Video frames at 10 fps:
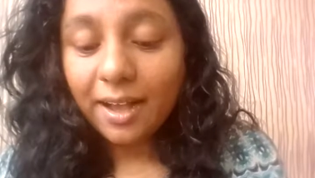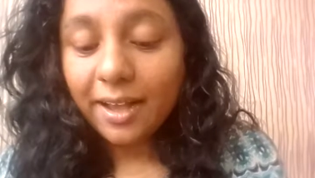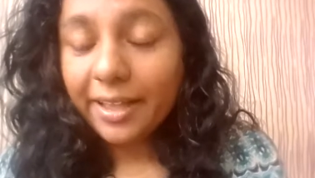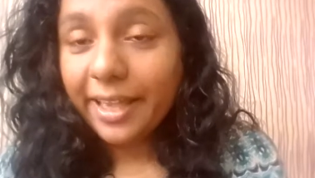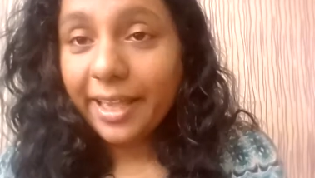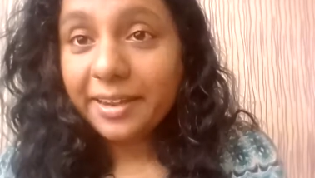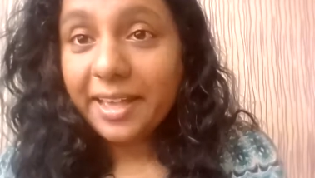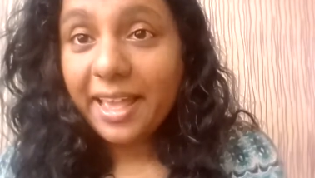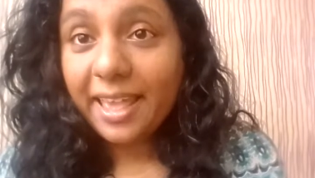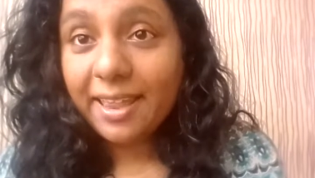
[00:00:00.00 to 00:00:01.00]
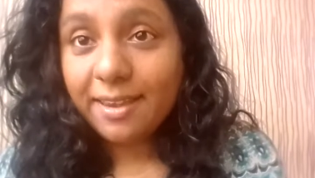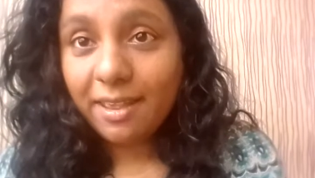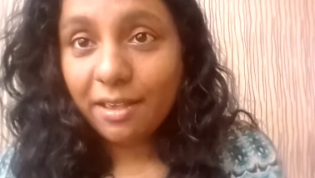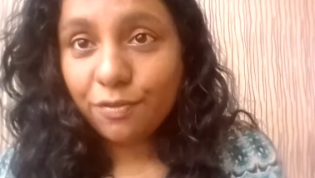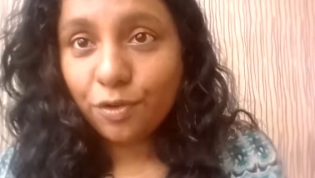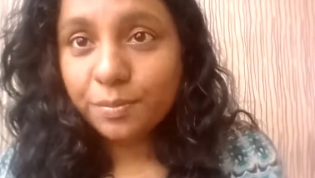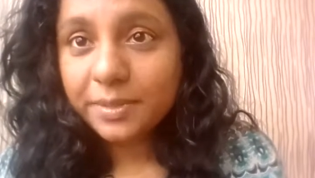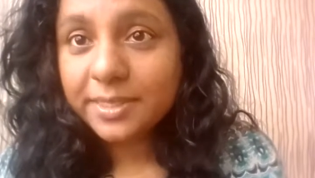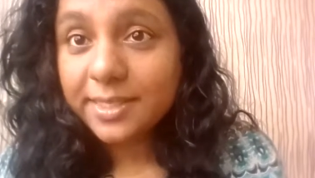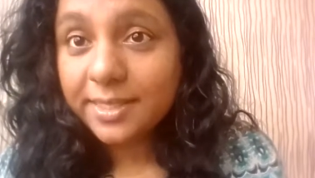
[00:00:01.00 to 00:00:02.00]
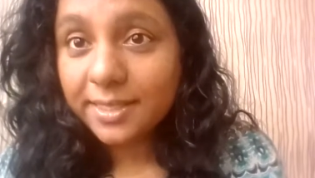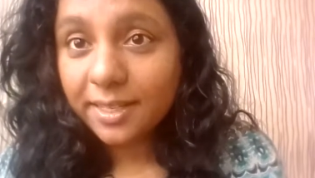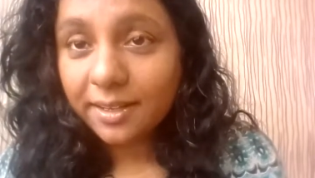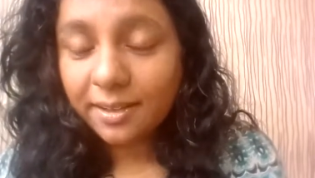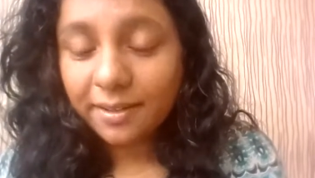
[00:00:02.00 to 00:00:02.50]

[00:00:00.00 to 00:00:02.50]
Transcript: I had a headache from the stink.